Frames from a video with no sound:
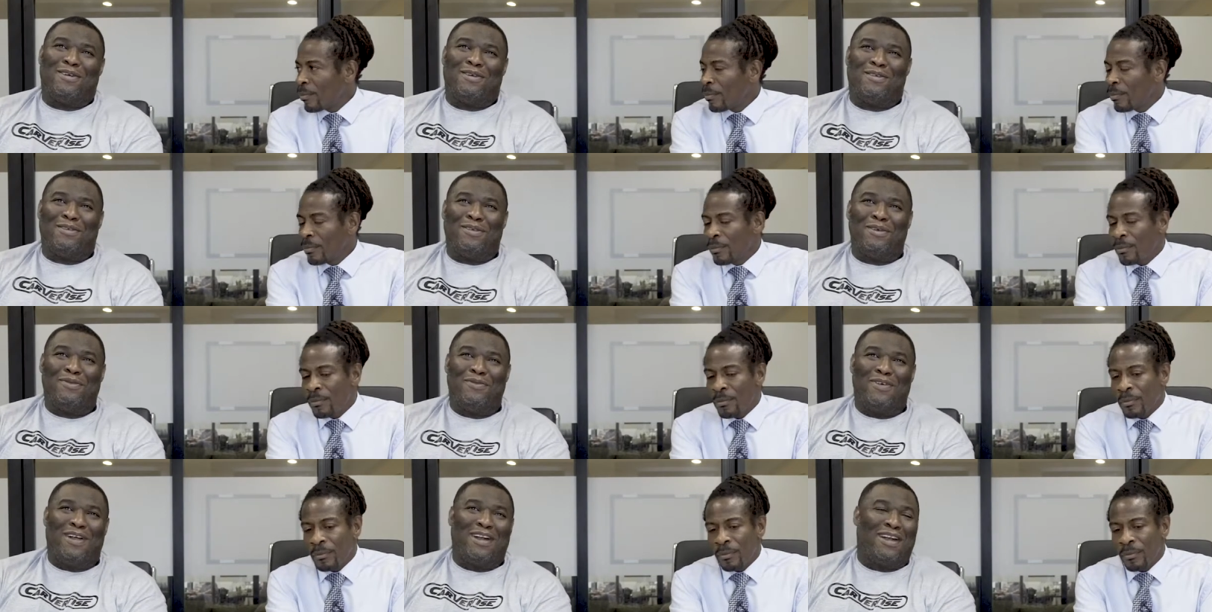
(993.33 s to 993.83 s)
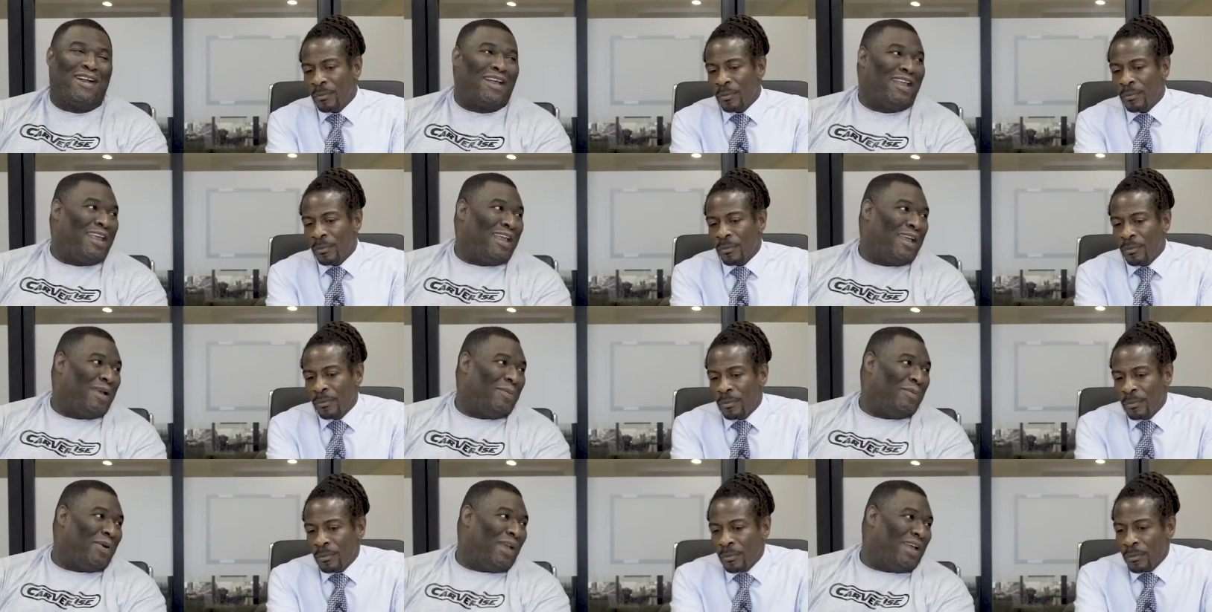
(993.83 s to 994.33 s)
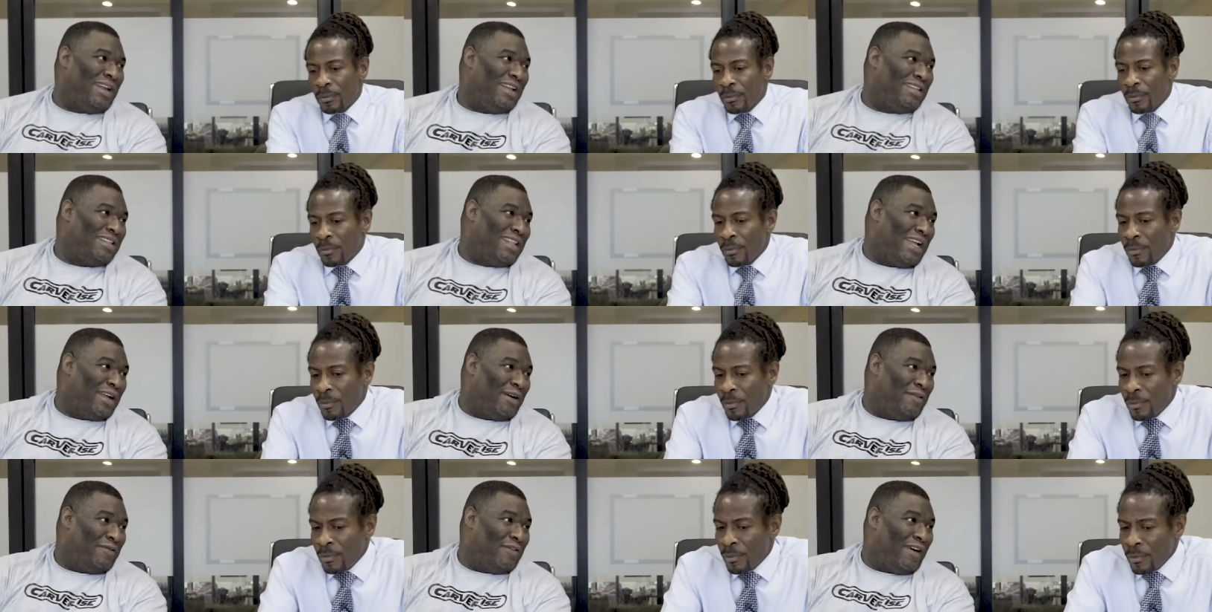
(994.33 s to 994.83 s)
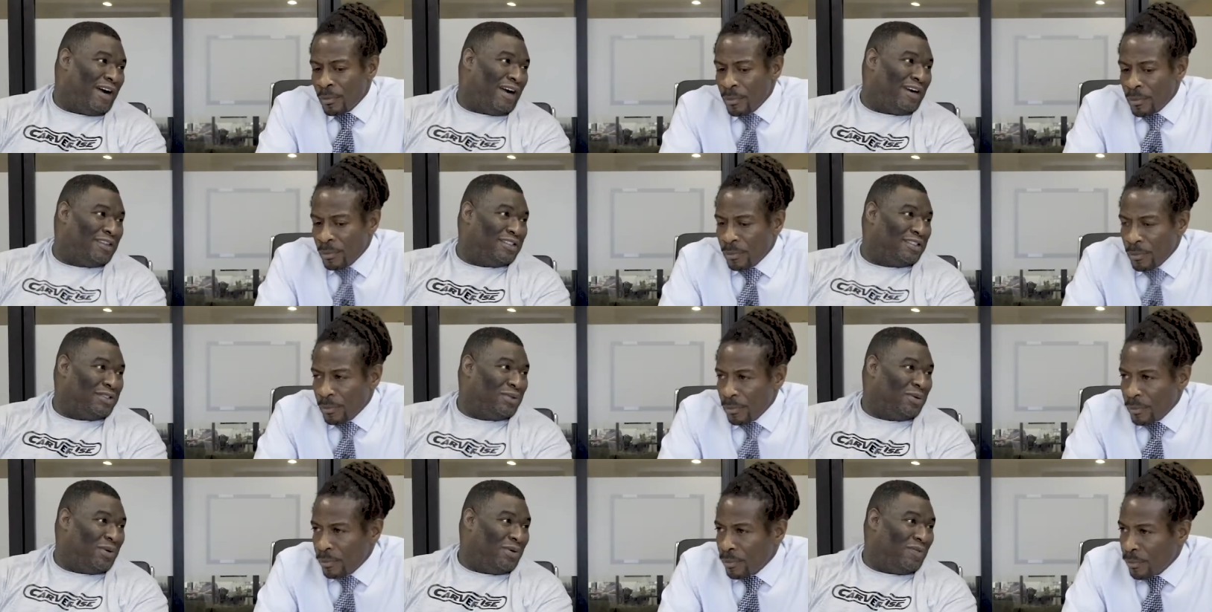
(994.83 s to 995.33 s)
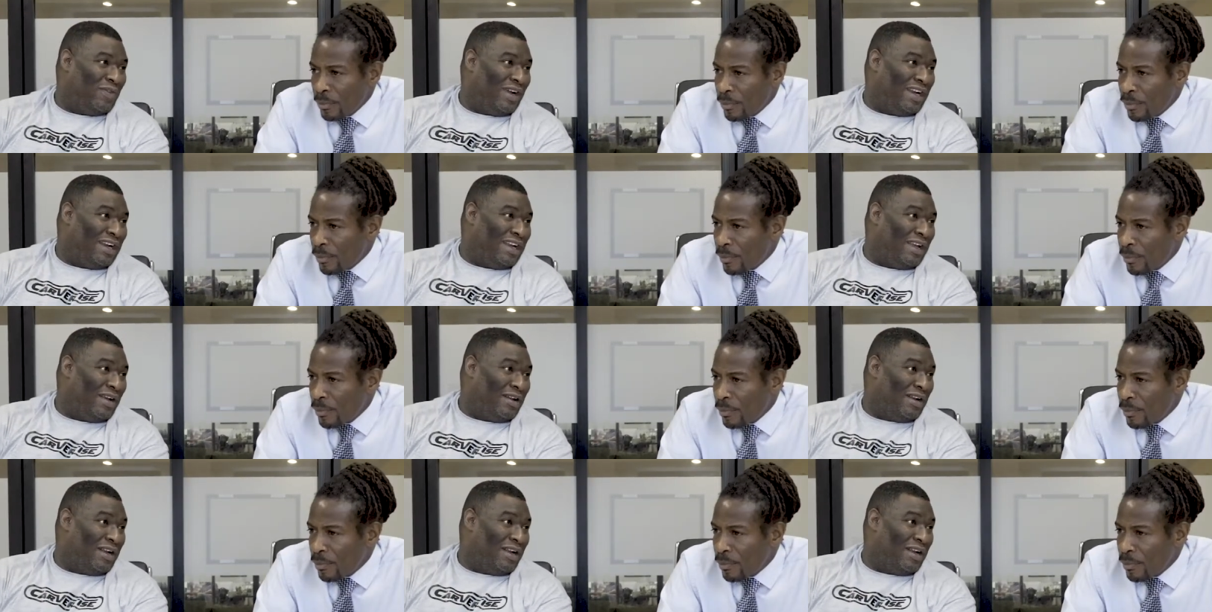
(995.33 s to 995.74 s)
Speaker 1: know, you're running a campaign that's like a firestorm right now.